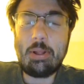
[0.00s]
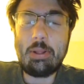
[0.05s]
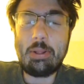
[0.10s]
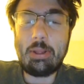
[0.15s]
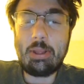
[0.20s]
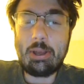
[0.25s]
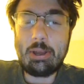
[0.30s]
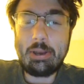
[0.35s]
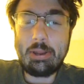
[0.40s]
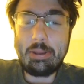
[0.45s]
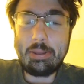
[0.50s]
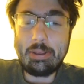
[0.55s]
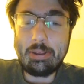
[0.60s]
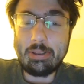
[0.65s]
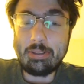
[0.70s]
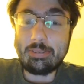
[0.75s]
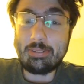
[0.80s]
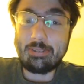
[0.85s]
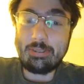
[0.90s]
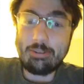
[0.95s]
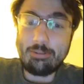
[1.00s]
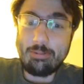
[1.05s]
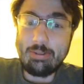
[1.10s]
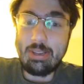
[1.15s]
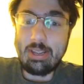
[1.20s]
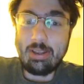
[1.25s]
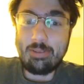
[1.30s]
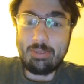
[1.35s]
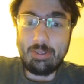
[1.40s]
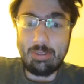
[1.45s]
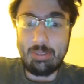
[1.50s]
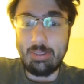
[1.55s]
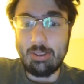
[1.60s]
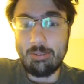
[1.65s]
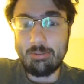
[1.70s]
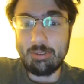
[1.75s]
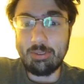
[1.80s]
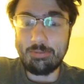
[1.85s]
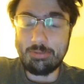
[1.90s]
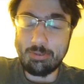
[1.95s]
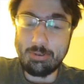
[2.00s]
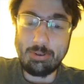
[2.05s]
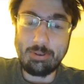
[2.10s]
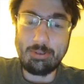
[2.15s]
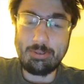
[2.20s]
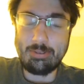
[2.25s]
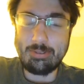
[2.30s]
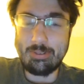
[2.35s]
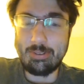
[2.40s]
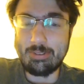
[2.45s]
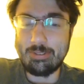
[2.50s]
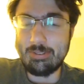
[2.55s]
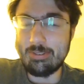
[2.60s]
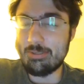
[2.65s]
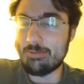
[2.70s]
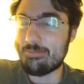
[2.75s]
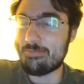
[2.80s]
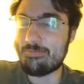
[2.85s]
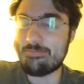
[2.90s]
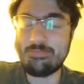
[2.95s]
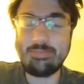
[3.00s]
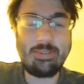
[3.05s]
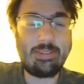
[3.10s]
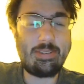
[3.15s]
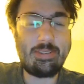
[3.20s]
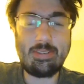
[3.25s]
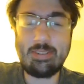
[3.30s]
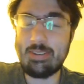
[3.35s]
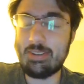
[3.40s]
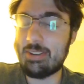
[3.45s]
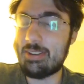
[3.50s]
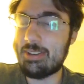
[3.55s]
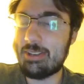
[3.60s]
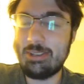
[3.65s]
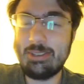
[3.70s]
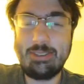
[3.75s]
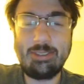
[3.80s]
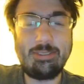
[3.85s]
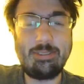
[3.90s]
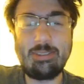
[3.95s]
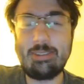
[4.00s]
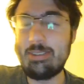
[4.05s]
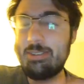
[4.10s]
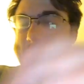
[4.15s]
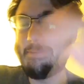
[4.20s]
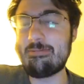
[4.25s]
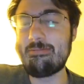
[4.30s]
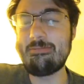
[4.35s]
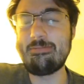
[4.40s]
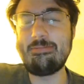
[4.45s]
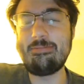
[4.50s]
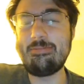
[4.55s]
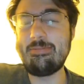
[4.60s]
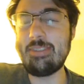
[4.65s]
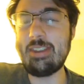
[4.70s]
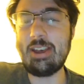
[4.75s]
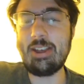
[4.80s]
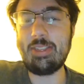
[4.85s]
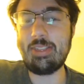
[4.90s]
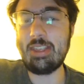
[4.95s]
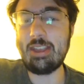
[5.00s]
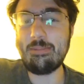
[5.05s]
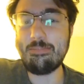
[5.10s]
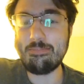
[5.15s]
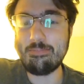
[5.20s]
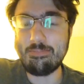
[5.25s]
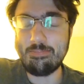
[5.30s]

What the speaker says: la-di-da, so we have to deal with it for another 6 years. Yeah, it's not that.